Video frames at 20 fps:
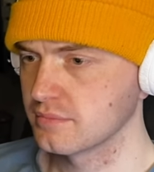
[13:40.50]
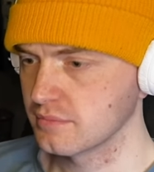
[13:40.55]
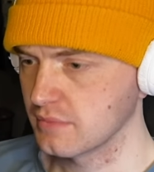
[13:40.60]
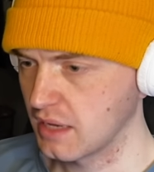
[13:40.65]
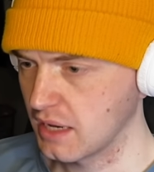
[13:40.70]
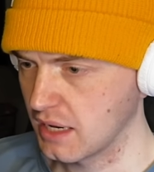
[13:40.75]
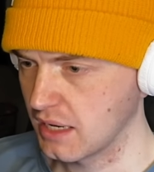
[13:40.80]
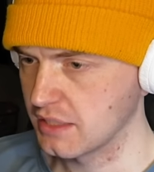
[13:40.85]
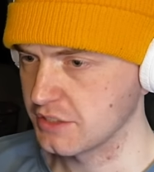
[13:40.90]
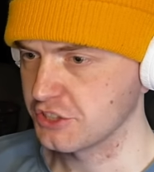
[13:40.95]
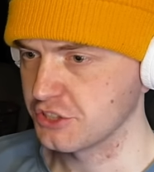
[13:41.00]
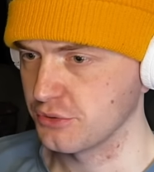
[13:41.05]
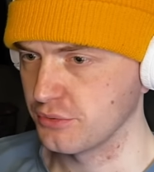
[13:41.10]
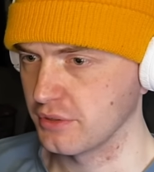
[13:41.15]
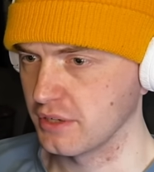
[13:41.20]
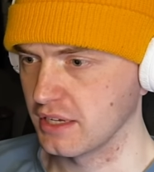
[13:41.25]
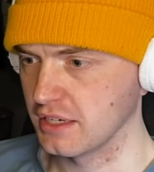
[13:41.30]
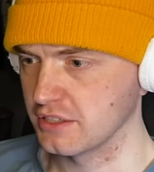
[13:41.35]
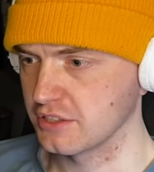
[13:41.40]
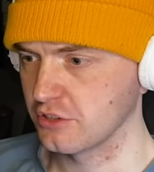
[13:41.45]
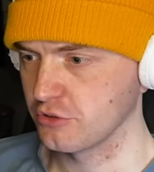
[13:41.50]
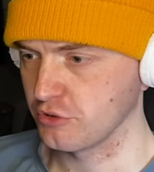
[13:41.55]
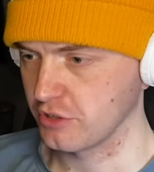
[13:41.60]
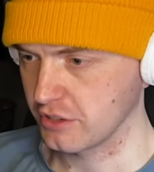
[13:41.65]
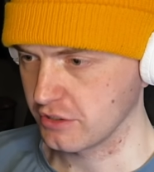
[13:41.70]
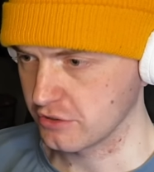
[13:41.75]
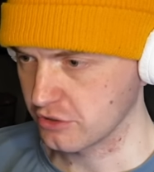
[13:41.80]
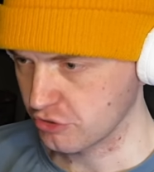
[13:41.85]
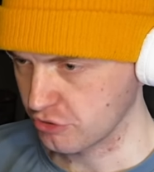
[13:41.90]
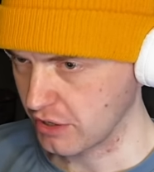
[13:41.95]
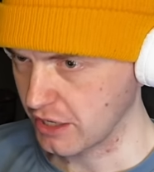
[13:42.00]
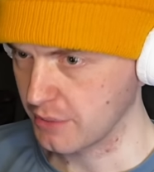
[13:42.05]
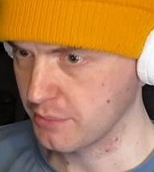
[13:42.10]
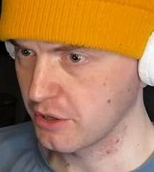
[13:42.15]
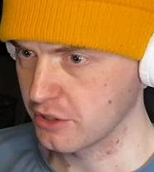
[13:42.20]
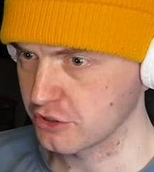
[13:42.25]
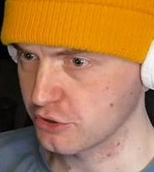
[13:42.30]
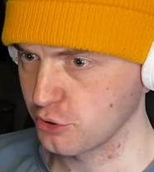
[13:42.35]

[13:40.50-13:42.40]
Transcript: And she realized the Dragon Ball is